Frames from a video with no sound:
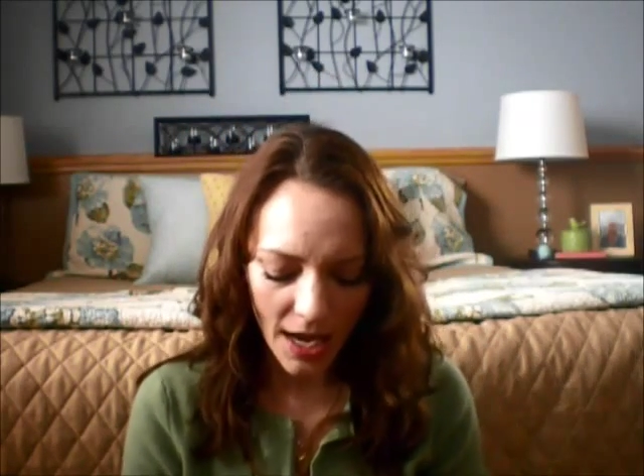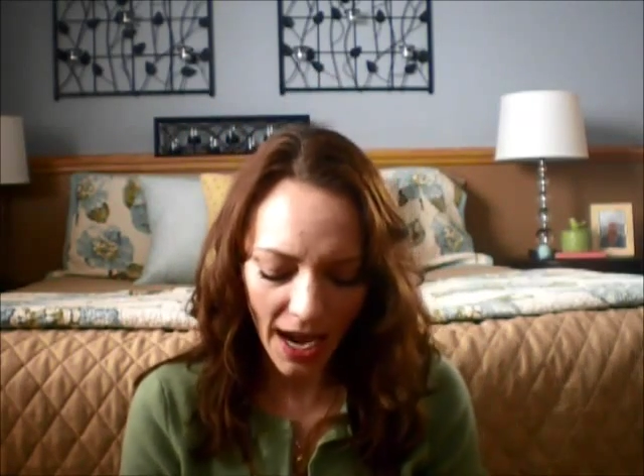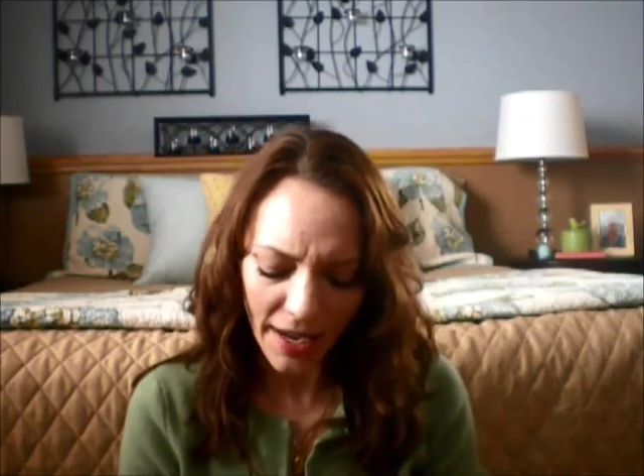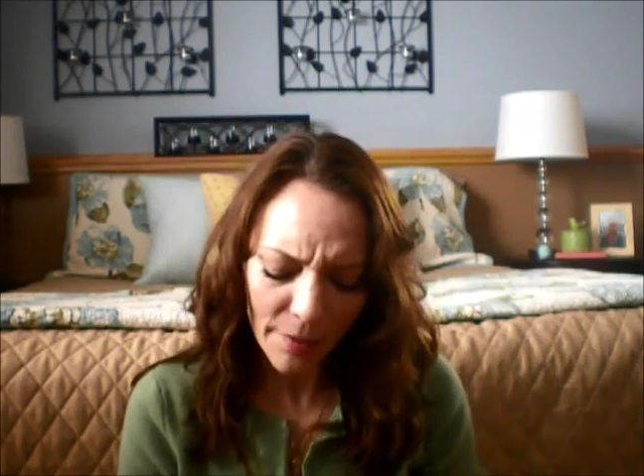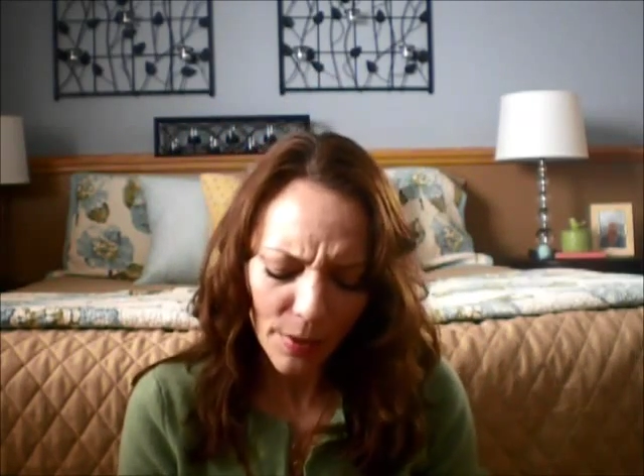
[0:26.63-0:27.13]

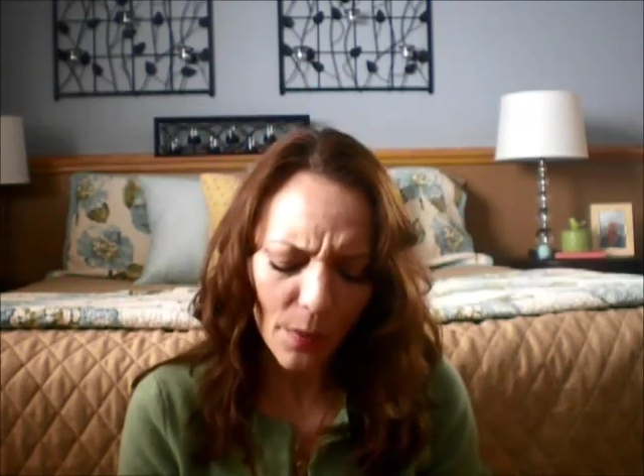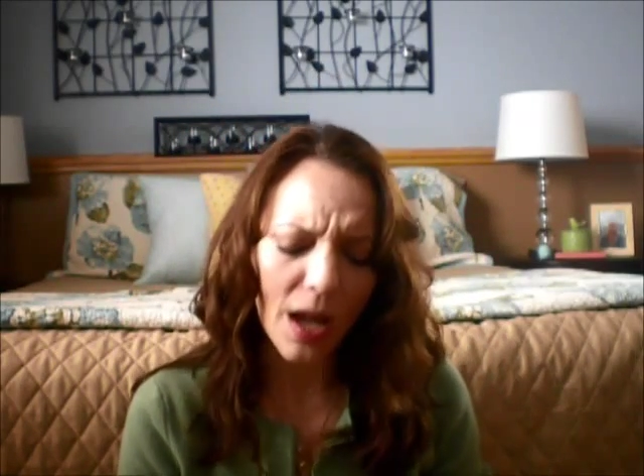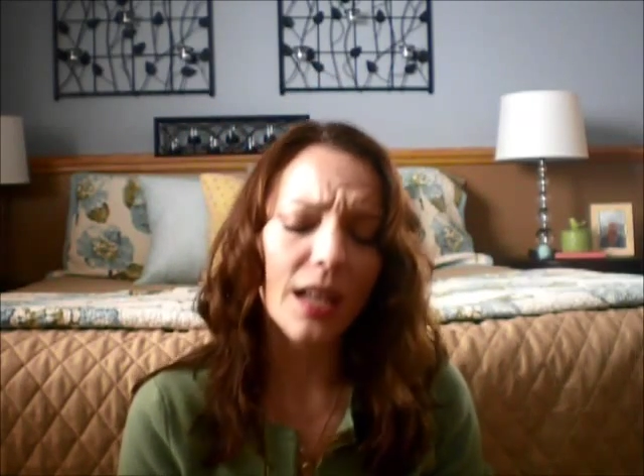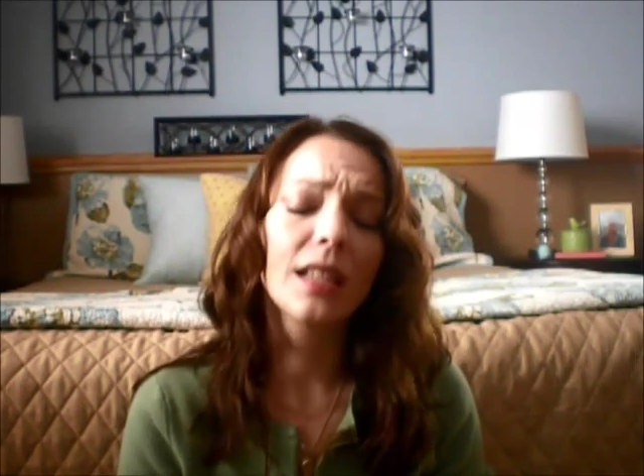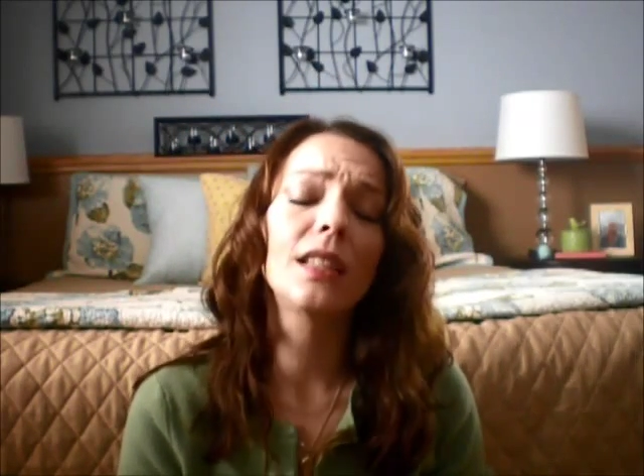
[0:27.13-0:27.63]
And I have been
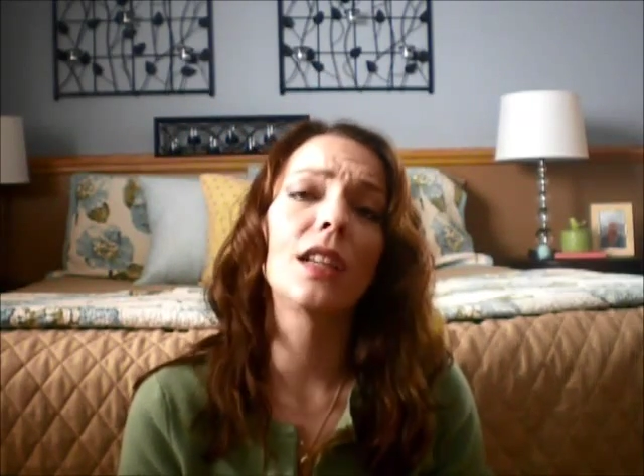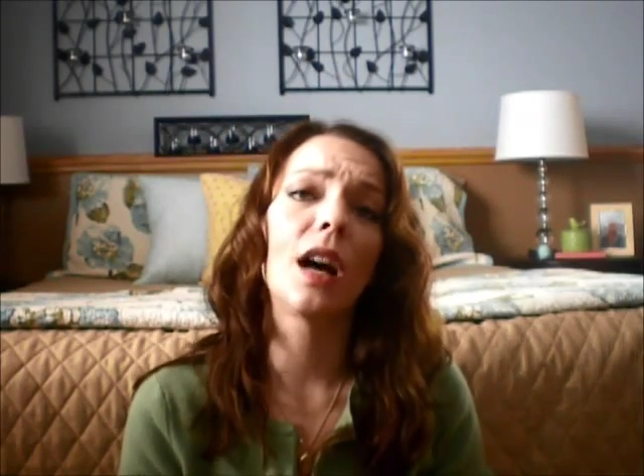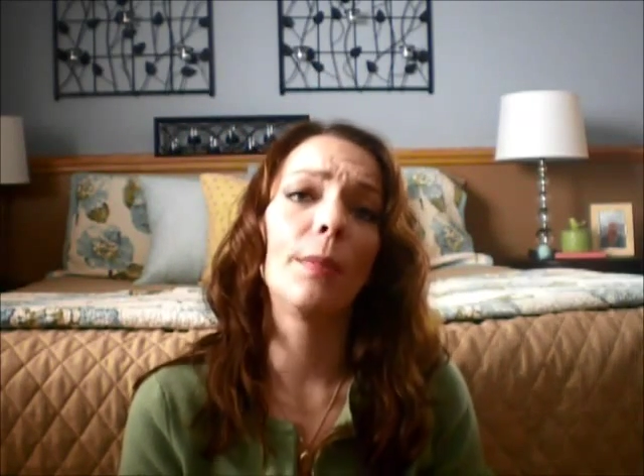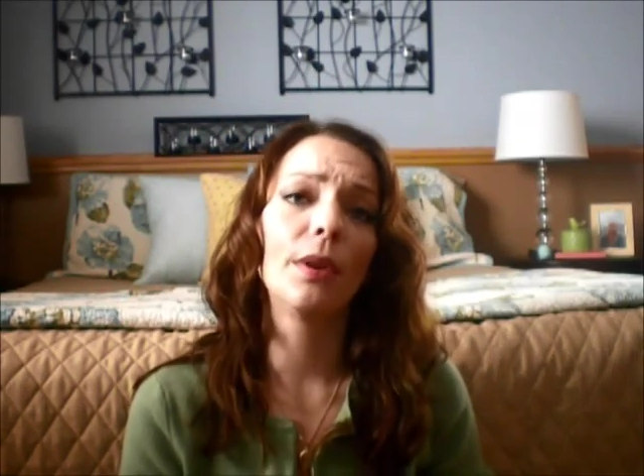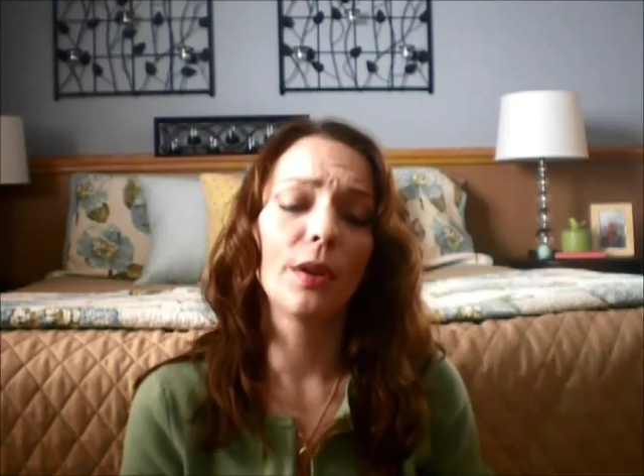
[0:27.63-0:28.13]
wanting to
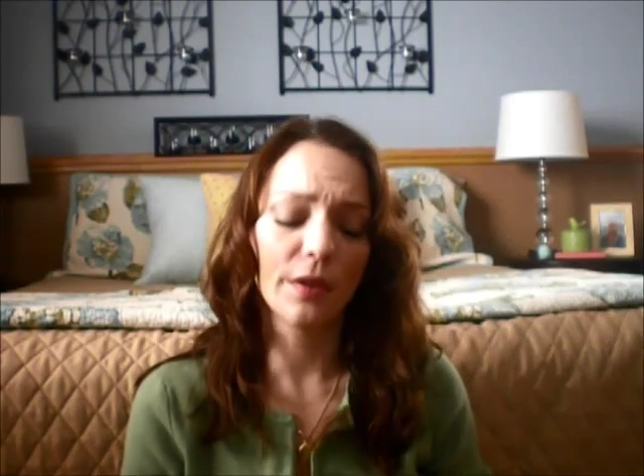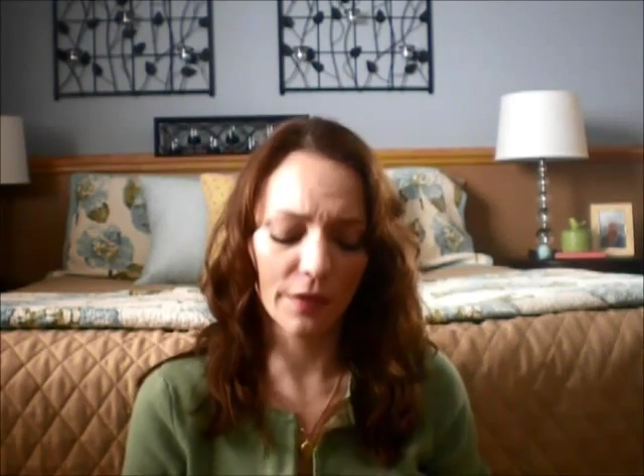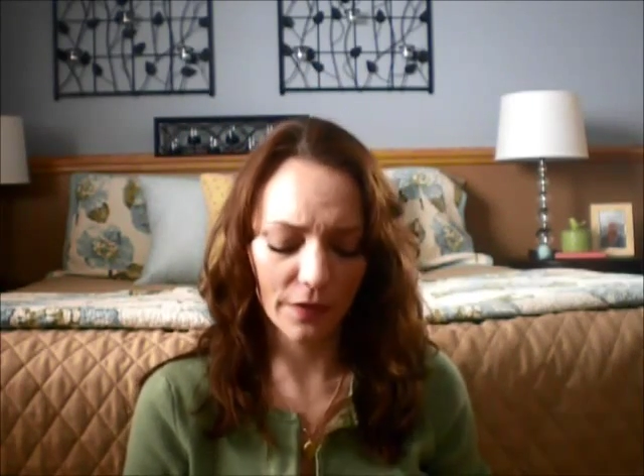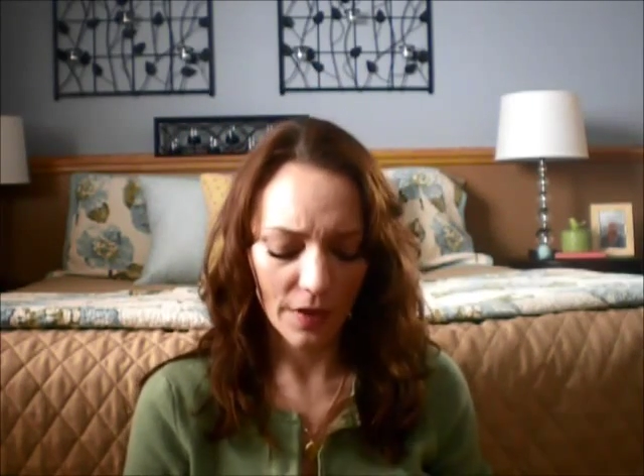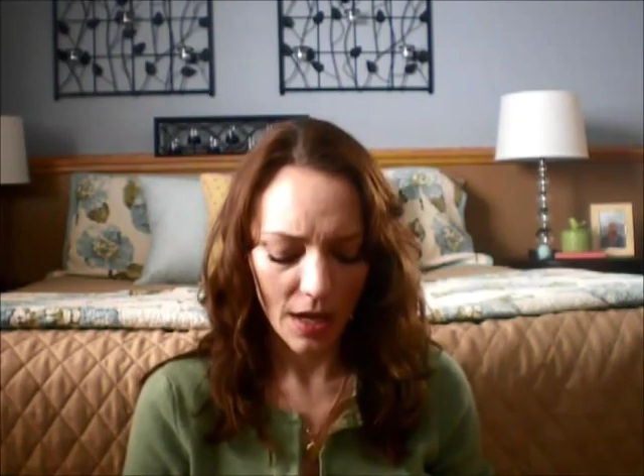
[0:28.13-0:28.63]
upload